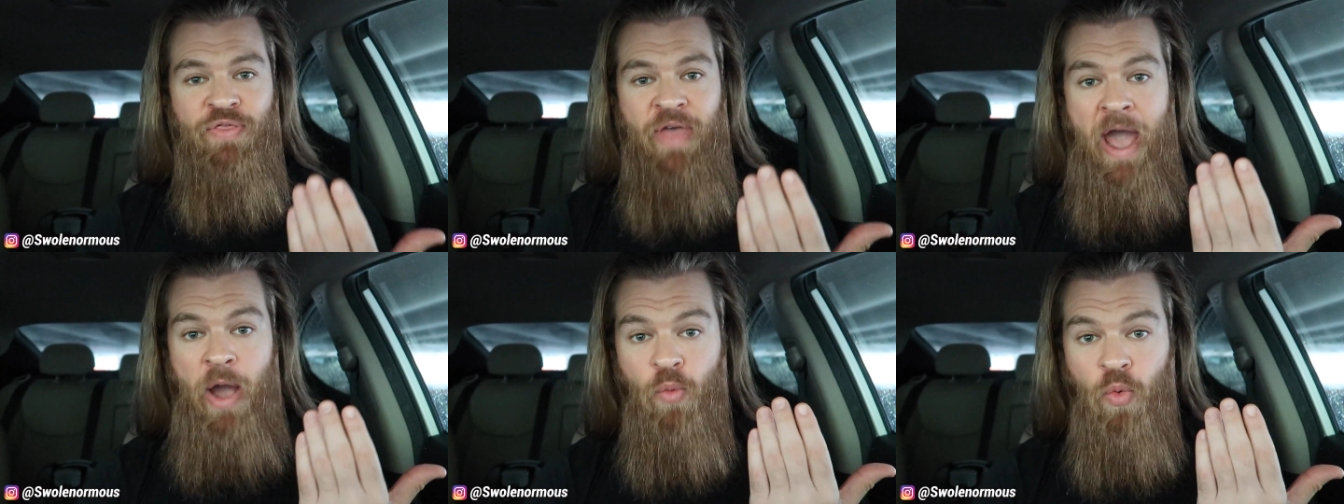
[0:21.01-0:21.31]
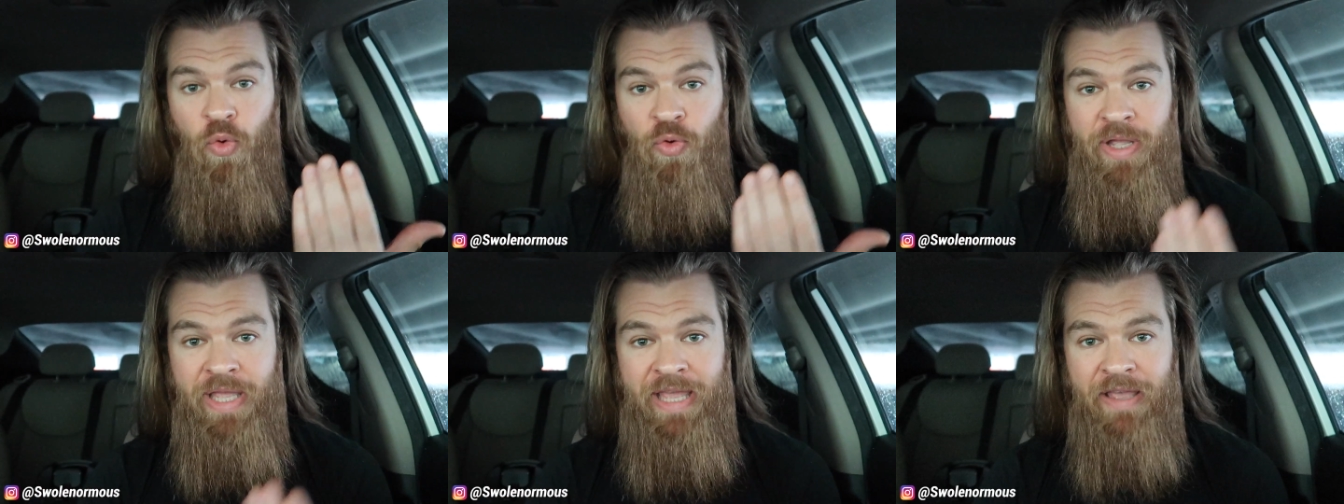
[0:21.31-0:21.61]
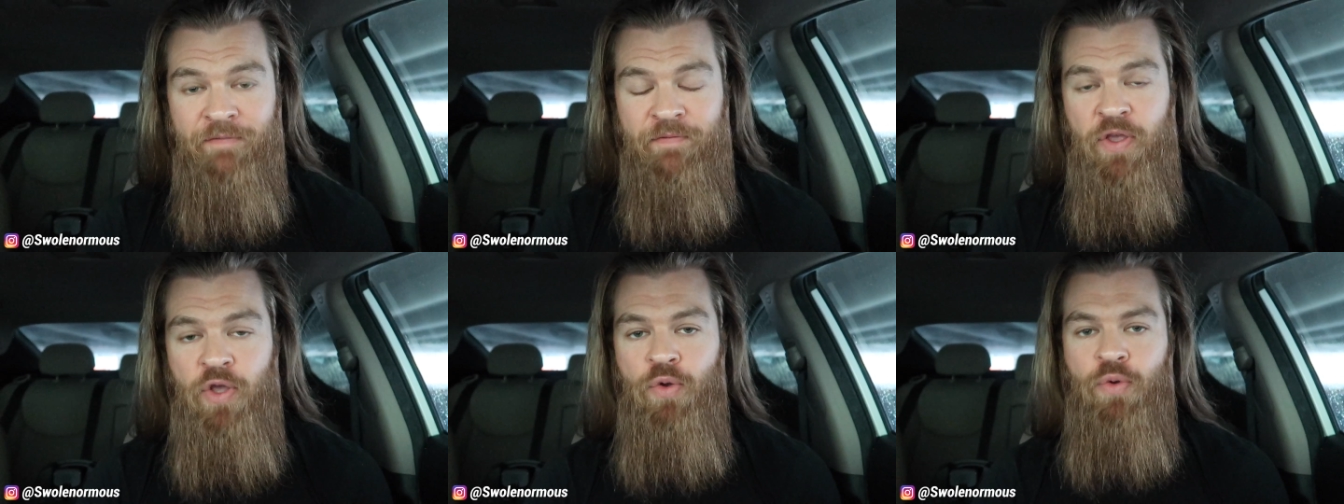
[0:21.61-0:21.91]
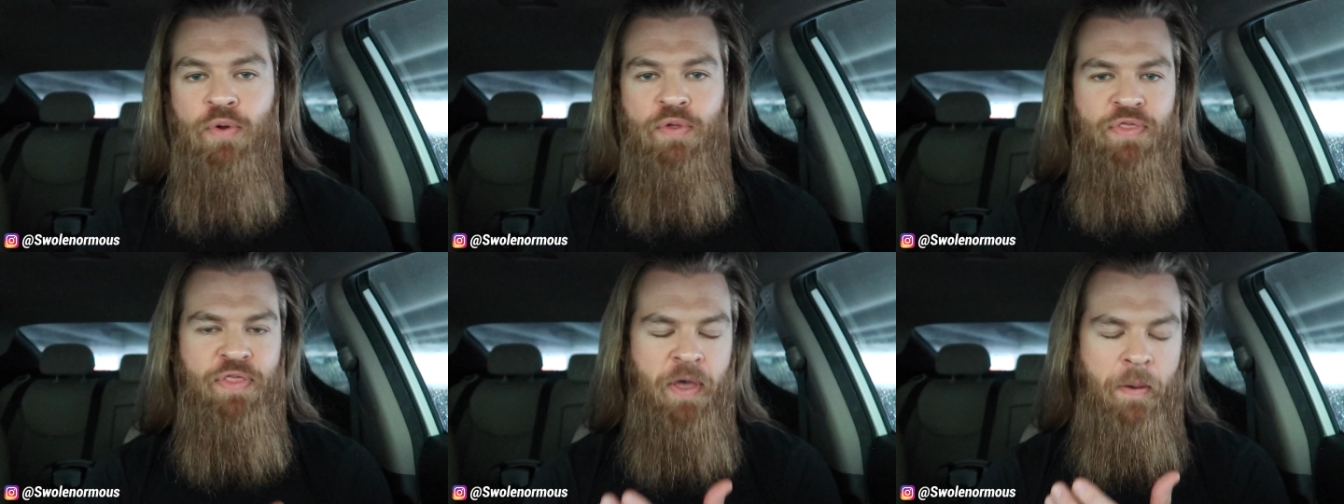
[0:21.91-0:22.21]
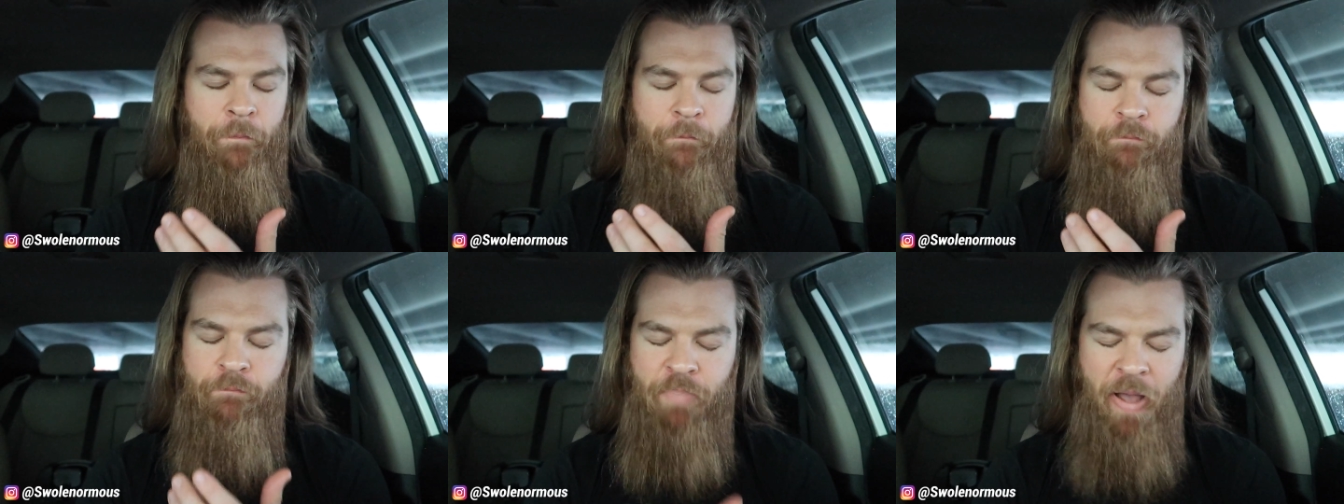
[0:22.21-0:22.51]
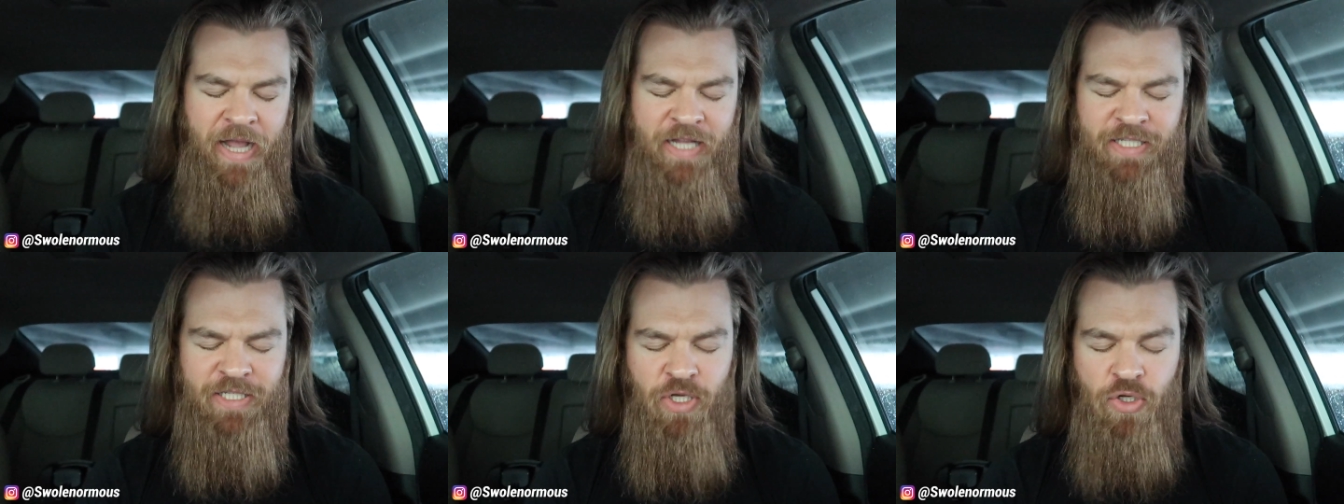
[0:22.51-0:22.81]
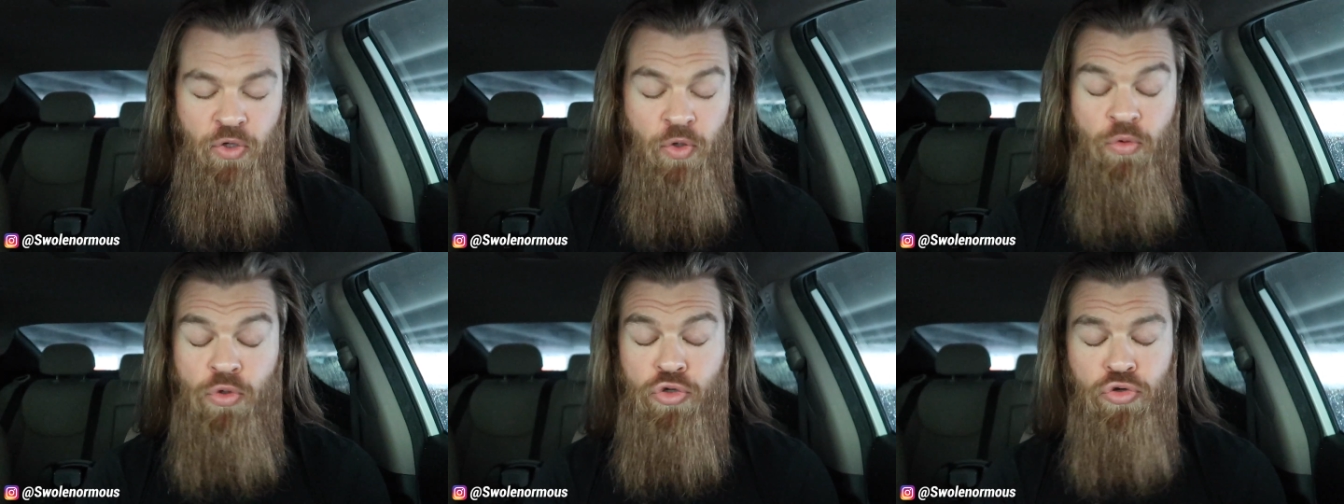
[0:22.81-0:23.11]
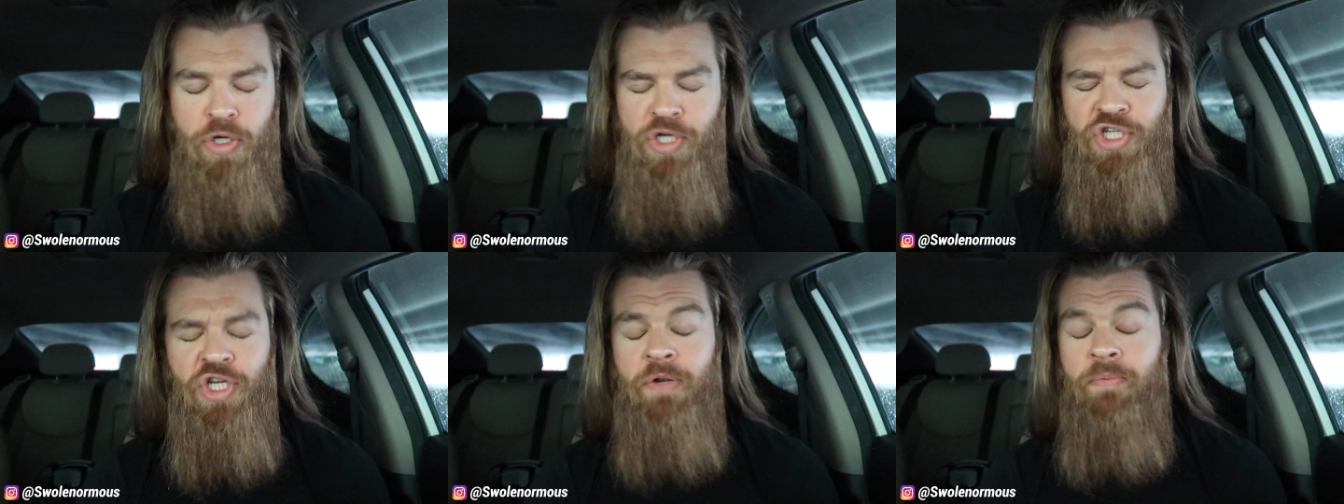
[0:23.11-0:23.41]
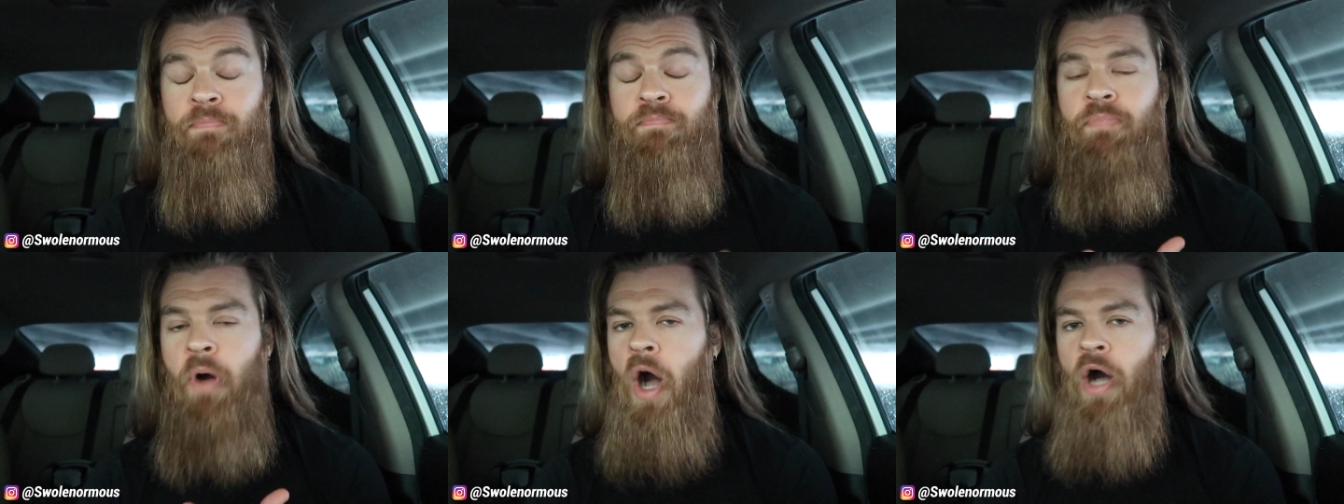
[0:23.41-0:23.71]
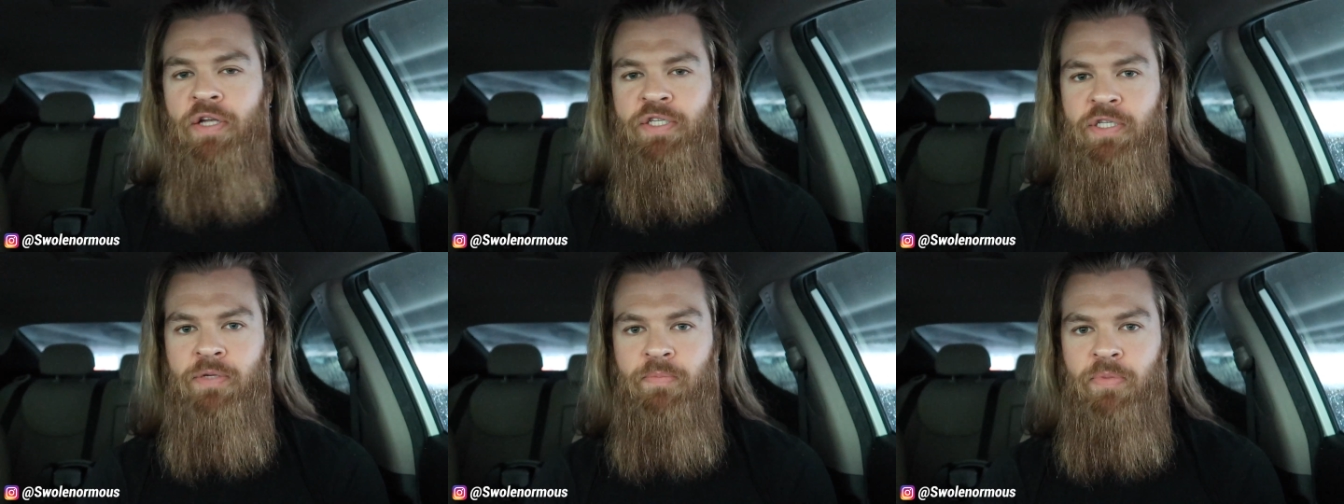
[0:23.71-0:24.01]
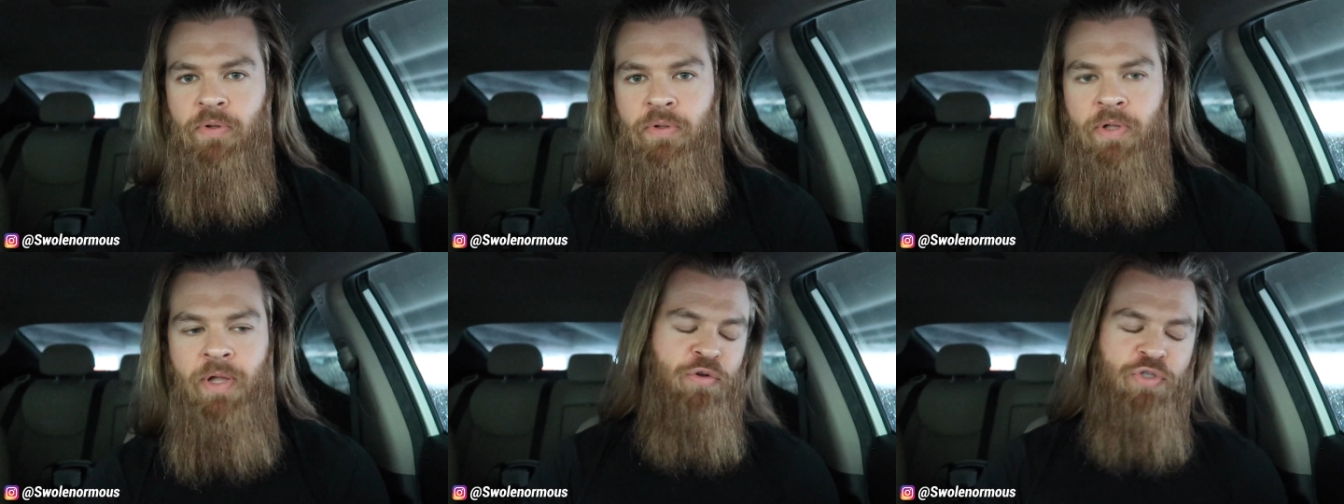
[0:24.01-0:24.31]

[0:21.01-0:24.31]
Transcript: that will give you the best nutrition possible.